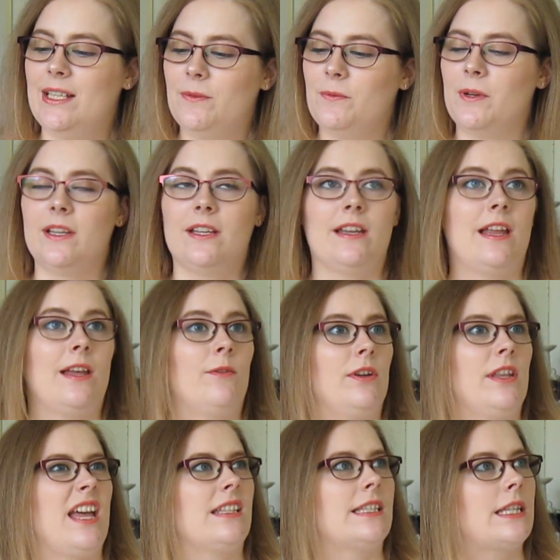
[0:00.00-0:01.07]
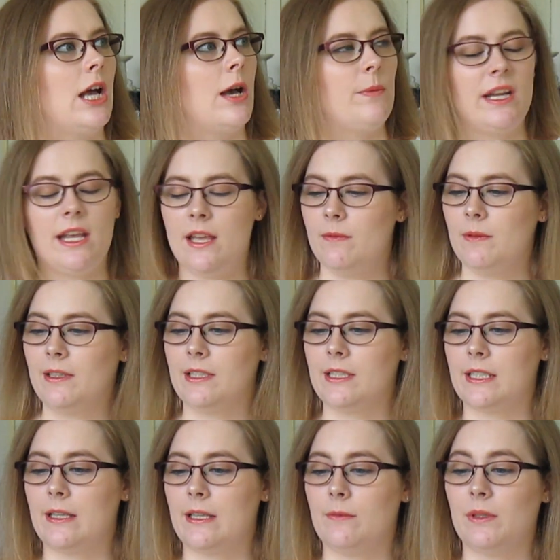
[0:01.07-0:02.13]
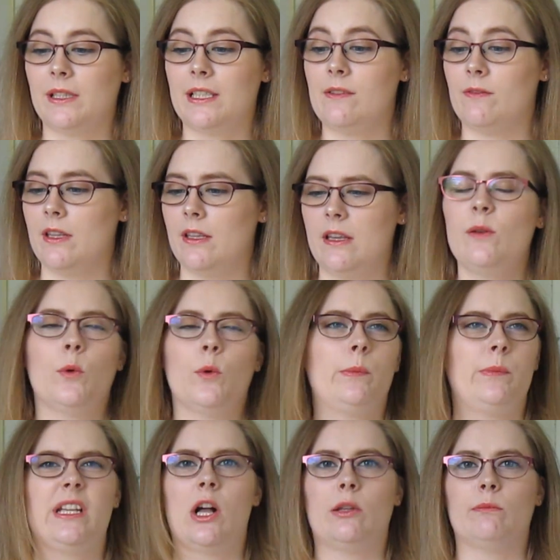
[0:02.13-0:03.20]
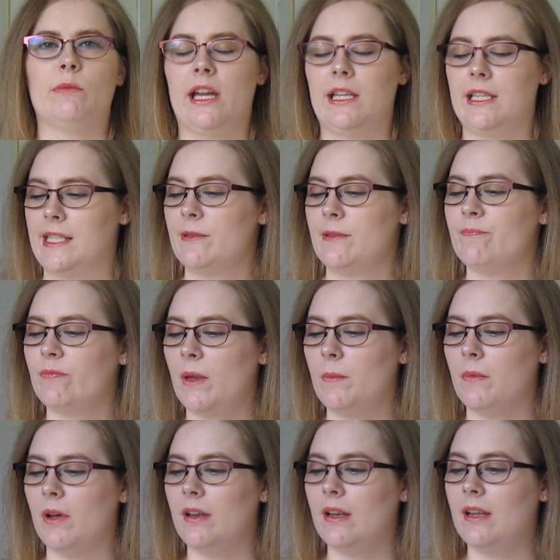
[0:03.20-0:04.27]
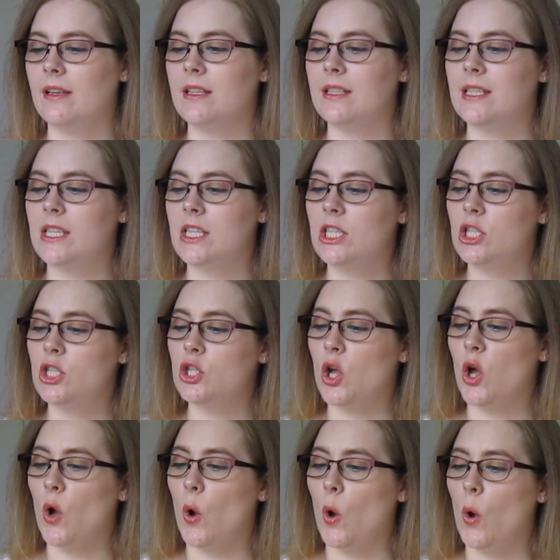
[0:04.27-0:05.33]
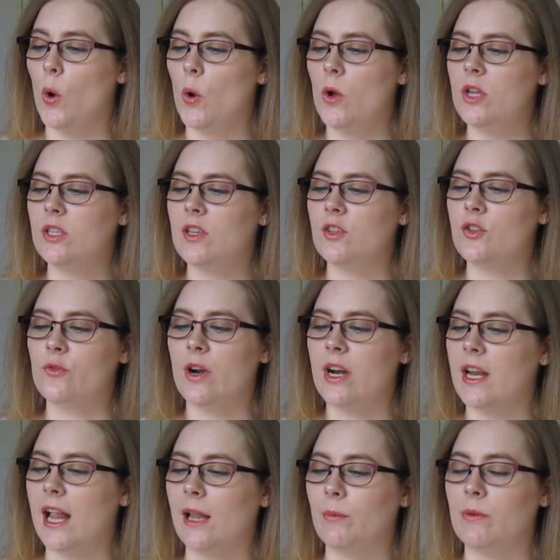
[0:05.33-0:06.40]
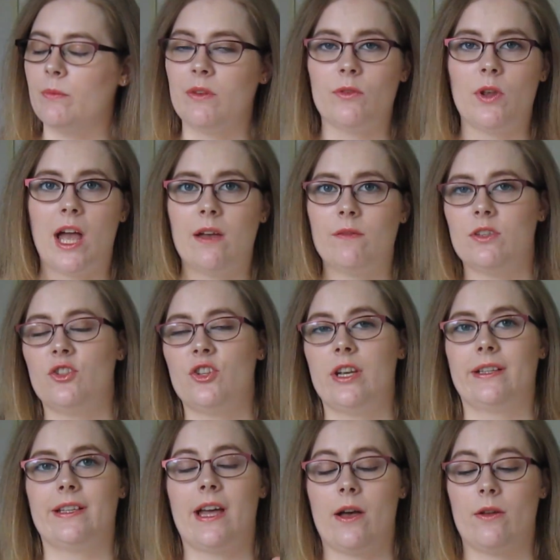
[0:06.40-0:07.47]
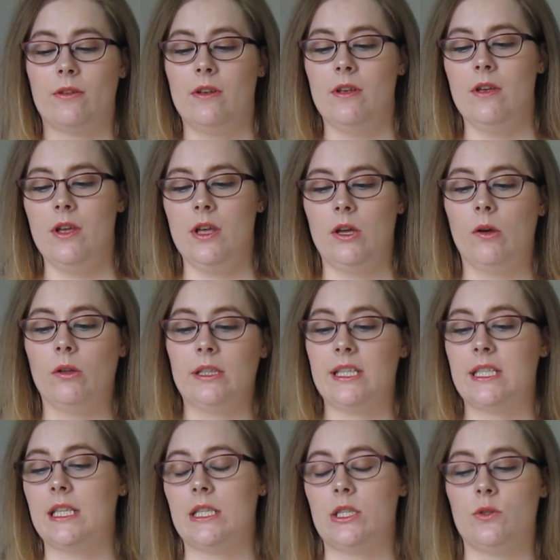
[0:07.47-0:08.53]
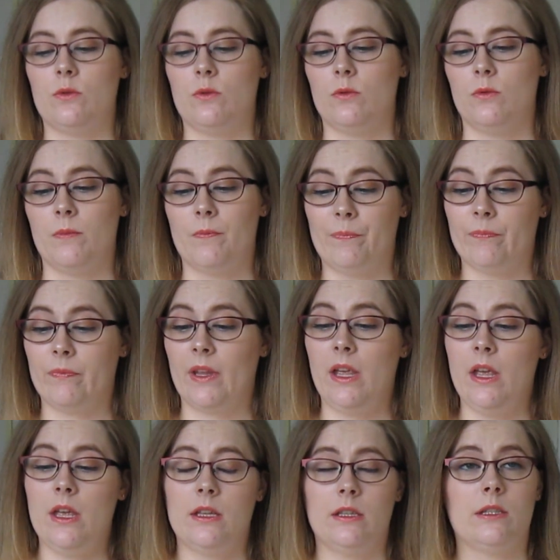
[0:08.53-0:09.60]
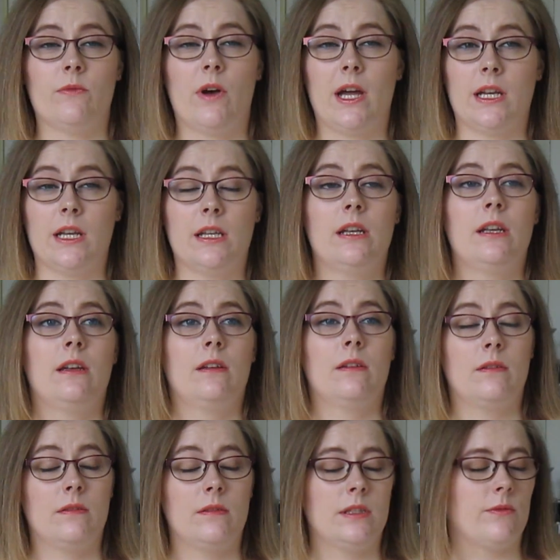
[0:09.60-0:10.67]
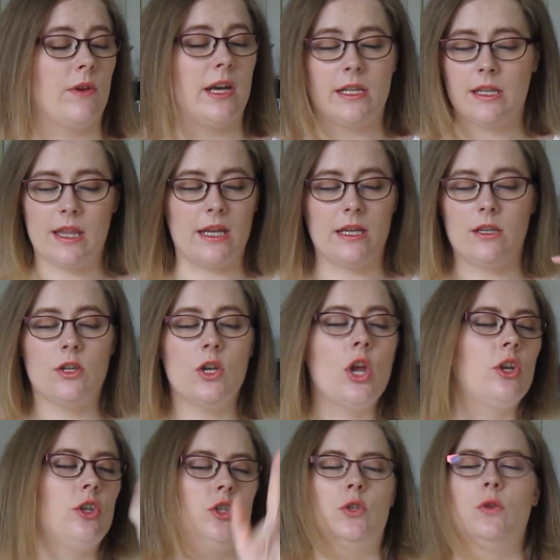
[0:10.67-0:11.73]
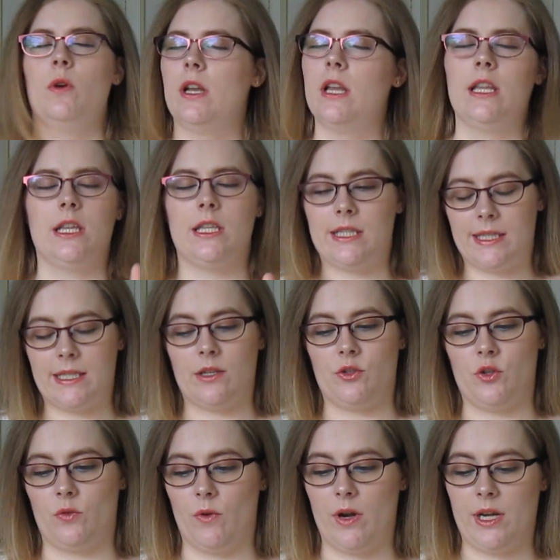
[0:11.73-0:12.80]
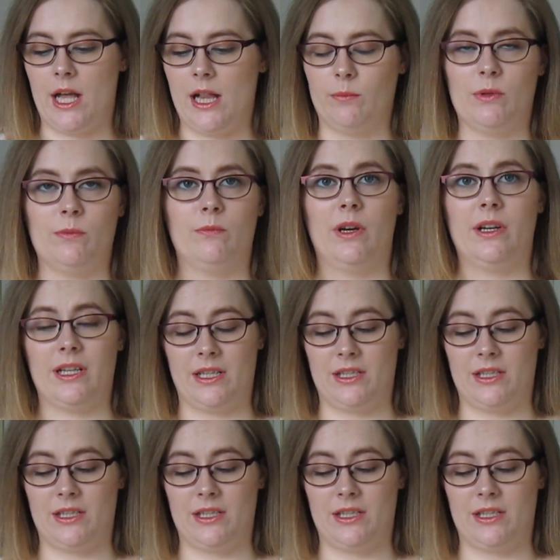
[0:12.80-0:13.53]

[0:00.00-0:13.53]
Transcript: whenever that's coming because I believe it, it will be called Minus. But it is so, it's such a great album. If you haven't checked out or listened to Divide It, Divide Then Do It, it is such a great album by Ed